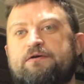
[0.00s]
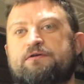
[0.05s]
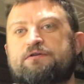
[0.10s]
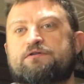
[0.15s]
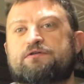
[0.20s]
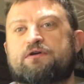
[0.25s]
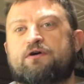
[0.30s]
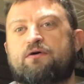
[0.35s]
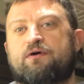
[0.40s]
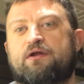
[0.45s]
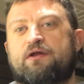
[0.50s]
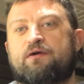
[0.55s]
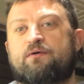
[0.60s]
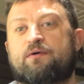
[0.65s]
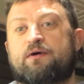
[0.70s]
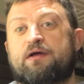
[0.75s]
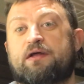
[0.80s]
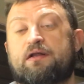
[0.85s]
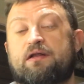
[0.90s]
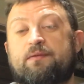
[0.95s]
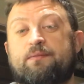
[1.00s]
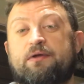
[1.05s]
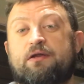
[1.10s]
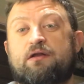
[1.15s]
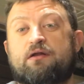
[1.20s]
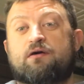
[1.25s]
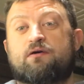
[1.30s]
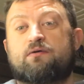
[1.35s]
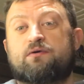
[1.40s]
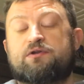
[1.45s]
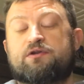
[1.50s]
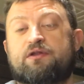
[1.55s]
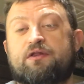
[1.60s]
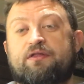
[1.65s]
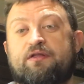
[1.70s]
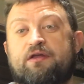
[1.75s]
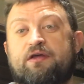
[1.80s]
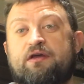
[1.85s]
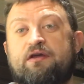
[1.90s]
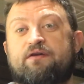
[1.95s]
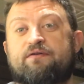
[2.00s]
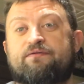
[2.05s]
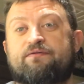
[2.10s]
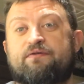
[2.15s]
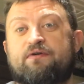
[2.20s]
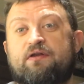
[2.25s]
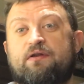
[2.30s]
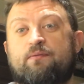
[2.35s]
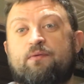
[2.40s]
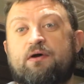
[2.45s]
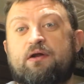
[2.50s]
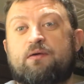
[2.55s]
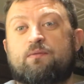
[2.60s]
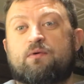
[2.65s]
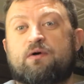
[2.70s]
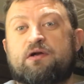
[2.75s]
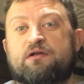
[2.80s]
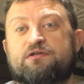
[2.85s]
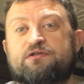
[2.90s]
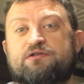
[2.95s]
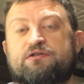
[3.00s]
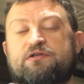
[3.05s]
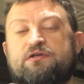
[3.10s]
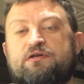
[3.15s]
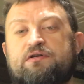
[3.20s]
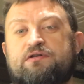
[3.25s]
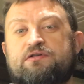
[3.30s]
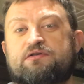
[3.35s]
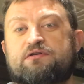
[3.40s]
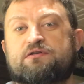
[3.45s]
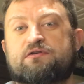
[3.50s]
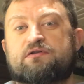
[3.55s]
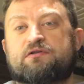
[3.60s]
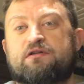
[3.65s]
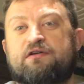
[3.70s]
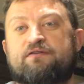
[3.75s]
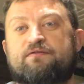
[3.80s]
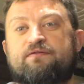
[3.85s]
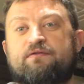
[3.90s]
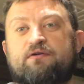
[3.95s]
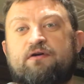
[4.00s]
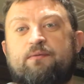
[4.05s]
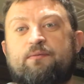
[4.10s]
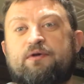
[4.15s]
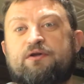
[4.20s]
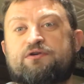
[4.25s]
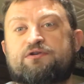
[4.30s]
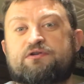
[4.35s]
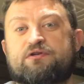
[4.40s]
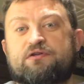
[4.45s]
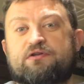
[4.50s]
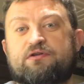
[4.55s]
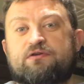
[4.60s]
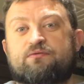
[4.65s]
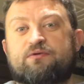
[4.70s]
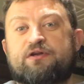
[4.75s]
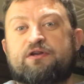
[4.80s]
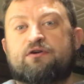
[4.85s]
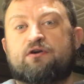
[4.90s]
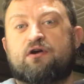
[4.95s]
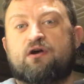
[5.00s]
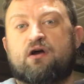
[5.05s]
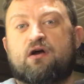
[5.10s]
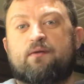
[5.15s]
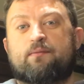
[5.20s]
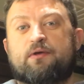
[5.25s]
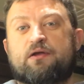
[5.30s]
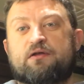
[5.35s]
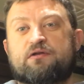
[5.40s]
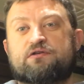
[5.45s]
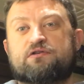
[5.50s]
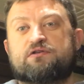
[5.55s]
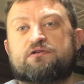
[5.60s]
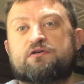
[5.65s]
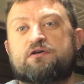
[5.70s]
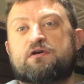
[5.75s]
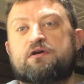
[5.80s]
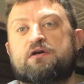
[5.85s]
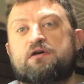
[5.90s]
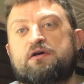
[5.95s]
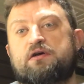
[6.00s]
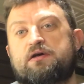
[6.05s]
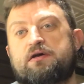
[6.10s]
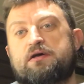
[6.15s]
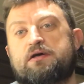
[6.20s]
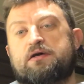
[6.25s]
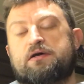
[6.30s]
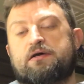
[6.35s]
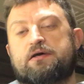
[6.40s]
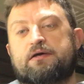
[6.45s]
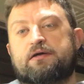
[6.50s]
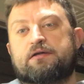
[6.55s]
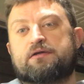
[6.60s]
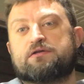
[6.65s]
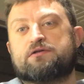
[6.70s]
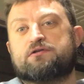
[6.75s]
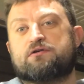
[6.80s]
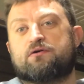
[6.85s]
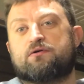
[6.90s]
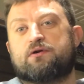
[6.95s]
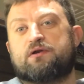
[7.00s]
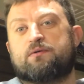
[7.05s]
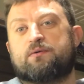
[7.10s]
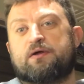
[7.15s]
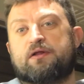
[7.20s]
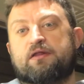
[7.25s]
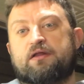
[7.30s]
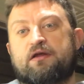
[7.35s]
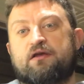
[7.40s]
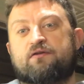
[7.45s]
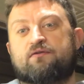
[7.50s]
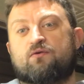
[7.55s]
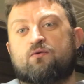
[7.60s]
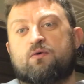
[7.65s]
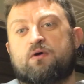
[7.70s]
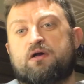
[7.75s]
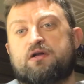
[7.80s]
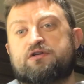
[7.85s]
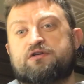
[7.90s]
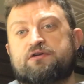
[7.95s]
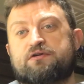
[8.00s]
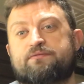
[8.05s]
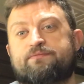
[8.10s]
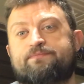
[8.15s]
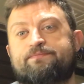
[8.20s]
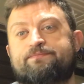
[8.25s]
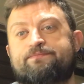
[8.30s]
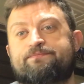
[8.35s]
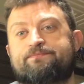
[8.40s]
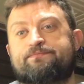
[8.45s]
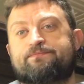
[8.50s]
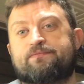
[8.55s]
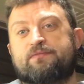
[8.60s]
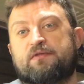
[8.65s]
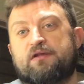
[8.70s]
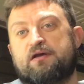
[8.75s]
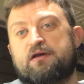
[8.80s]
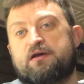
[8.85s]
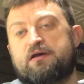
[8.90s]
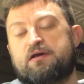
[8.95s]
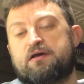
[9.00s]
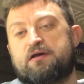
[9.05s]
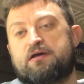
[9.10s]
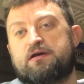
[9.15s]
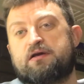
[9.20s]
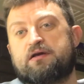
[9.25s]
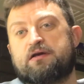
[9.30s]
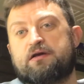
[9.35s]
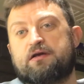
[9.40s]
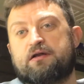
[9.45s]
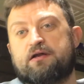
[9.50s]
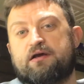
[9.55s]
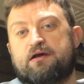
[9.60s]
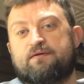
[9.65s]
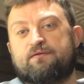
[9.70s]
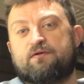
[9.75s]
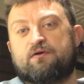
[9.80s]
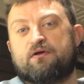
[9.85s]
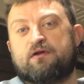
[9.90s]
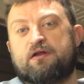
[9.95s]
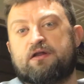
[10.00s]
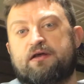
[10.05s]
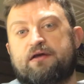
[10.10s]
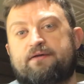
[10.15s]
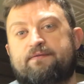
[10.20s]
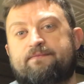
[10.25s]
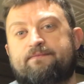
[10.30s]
So anyway, let me know what you think. If anybody watches this, I'd be interested to read your comments. And so anyway, thanks for watching, and have a good day.